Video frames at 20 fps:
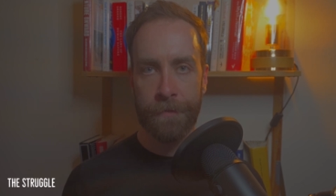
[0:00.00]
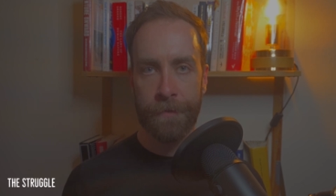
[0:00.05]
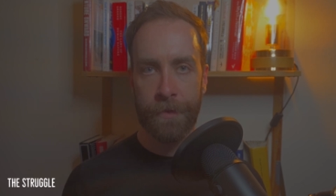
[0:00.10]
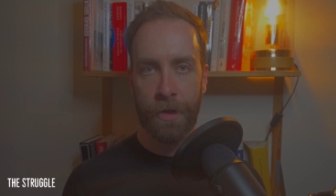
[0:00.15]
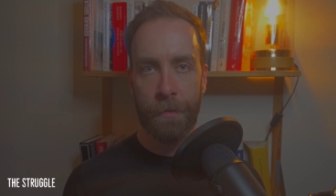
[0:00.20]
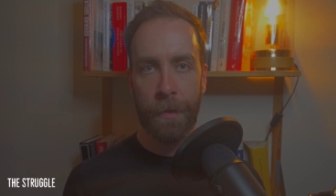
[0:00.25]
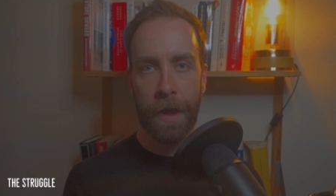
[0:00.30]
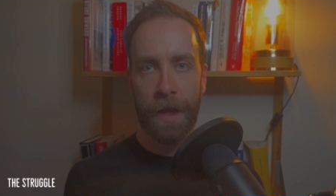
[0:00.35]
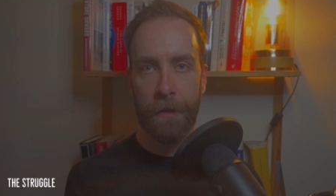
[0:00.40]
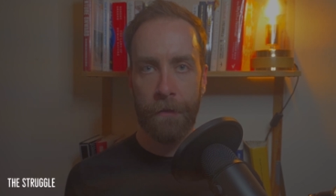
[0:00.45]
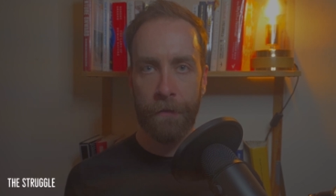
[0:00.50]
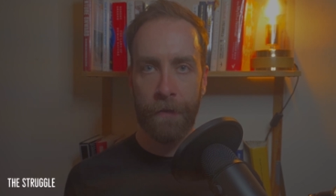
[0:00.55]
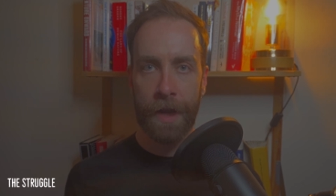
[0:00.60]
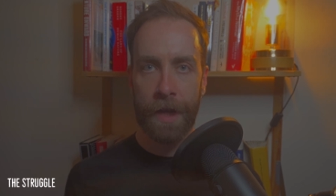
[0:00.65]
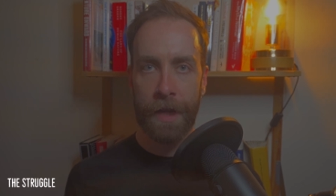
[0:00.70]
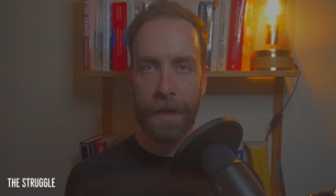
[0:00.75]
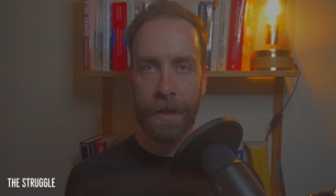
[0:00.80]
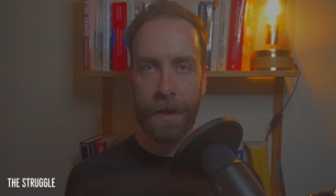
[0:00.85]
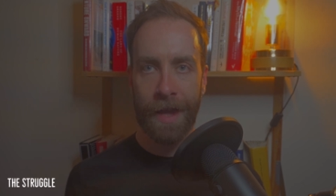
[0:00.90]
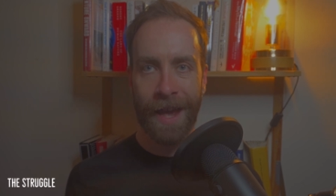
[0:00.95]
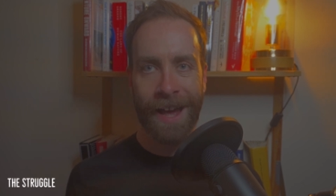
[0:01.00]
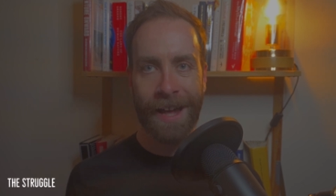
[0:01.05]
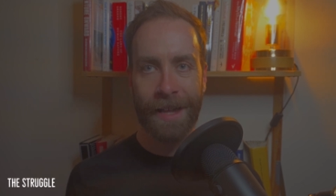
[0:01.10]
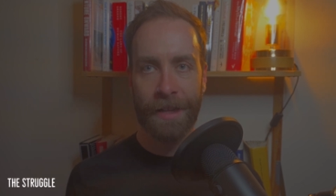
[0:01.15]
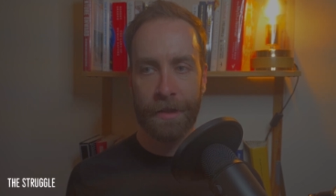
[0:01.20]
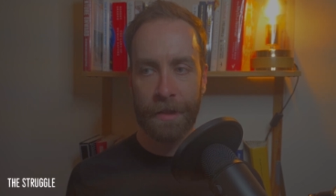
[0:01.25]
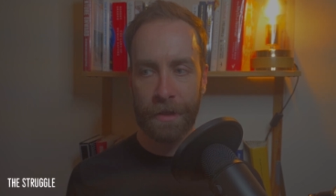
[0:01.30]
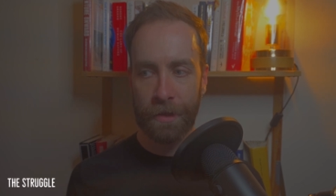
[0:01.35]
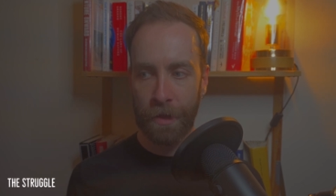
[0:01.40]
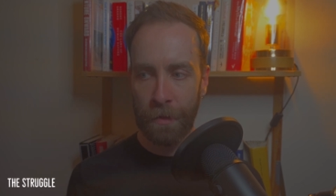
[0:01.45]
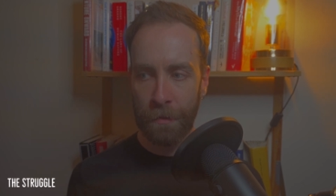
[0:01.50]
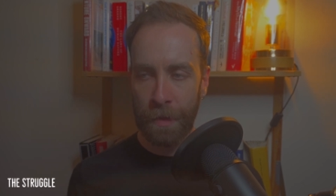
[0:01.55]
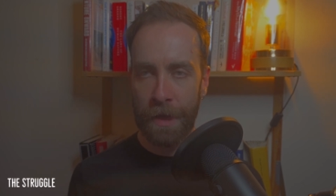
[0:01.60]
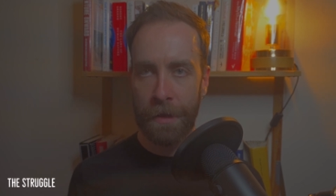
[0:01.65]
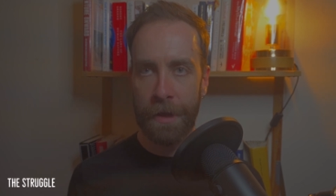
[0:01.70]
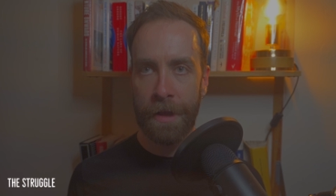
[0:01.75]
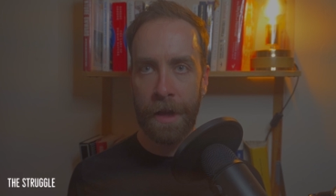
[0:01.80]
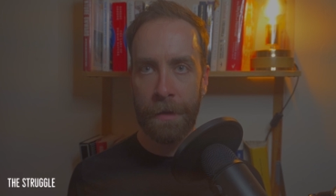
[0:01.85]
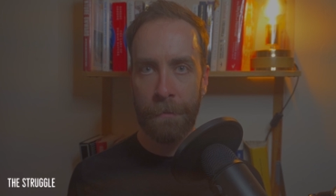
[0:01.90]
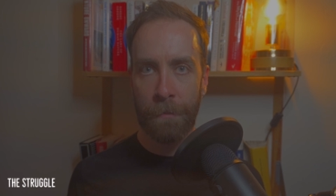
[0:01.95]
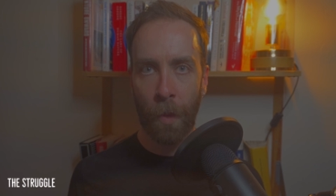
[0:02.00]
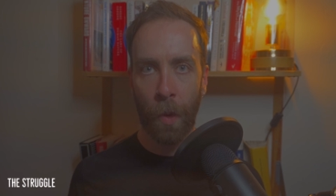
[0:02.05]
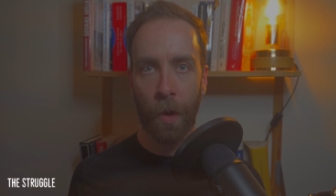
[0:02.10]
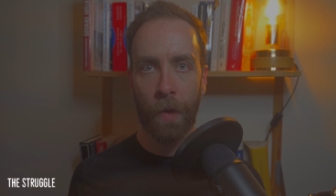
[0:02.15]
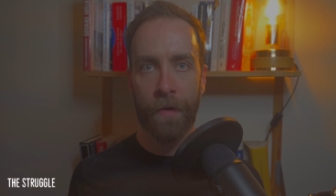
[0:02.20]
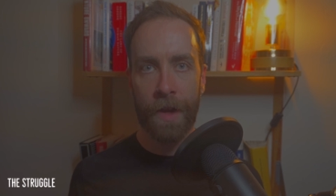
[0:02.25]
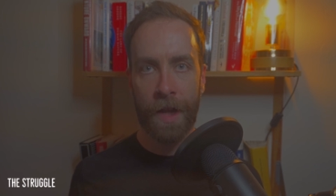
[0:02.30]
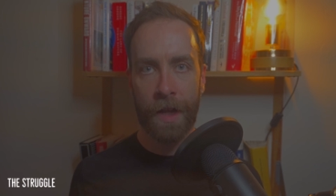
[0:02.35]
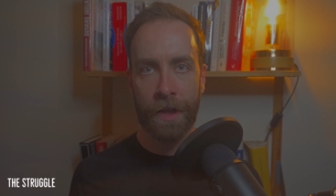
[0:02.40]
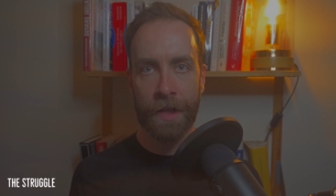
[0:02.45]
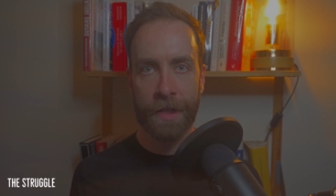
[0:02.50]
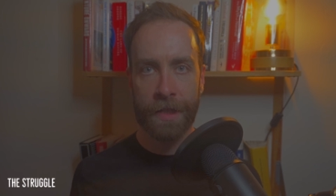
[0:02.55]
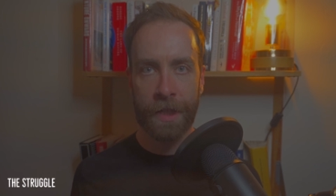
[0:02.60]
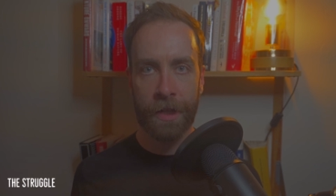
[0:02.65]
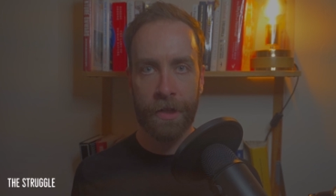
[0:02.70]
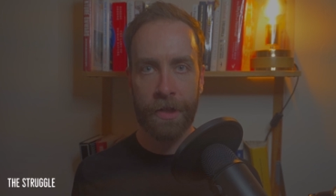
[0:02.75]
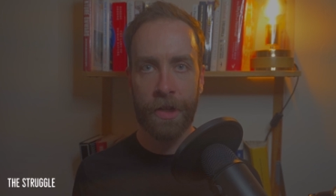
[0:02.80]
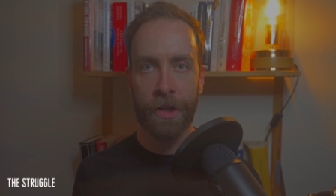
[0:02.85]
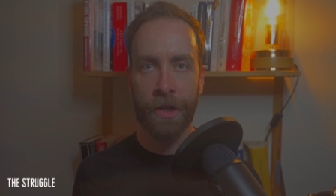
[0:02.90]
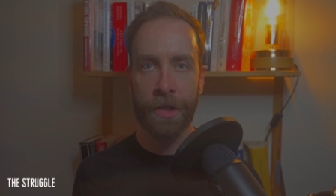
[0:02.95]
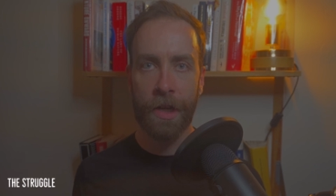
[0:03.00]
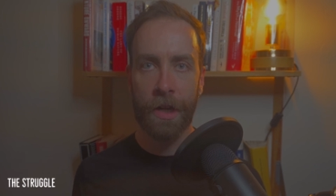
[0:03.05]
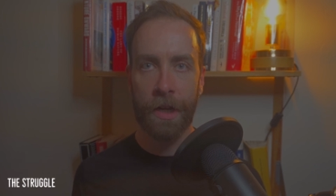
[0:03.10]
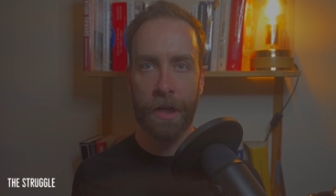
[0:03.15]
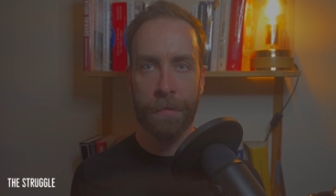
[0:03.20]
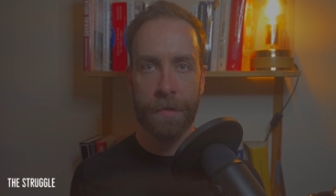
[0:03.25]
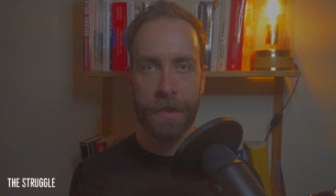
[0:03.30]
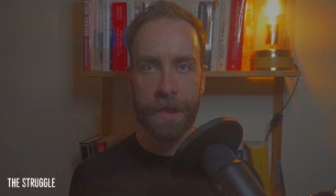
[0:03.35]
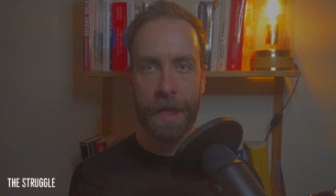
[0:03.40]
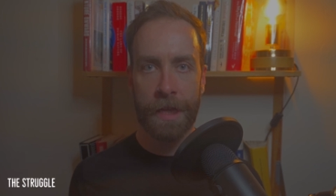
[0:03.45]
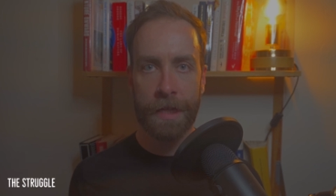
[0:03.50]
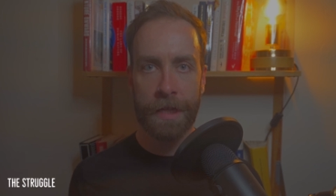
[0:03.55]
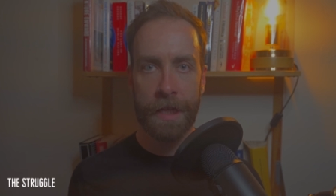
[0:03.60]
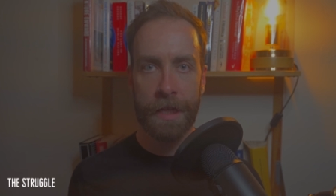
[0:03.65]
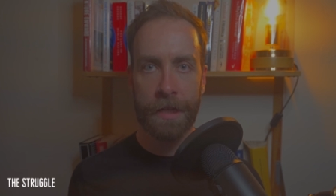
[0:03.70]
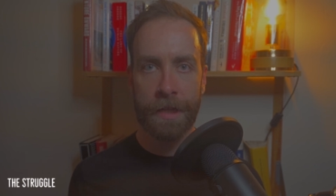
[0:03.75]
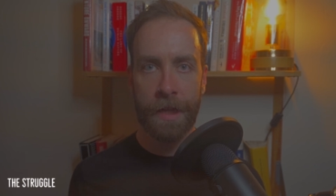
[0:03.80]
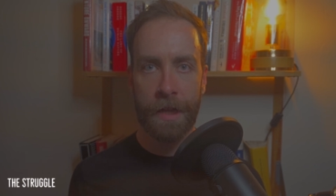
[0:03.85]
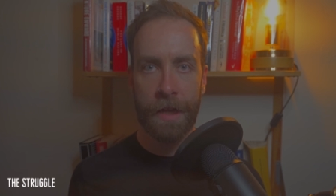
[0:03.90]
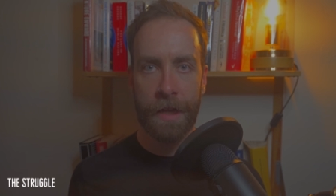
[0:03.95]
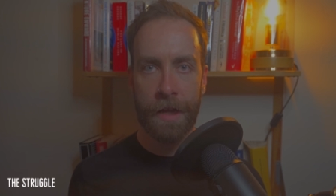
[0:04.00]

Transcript: you might find that to be more realistic to your circumstances.